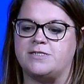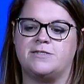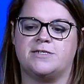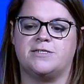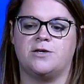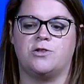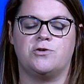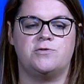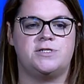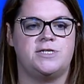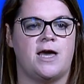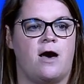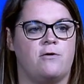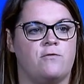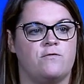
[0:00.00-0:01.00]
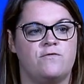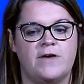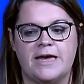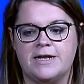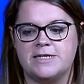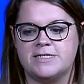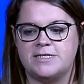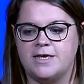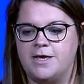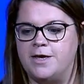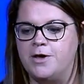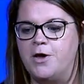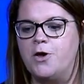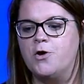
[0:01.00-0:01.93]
This includes Yahoo Fantasy,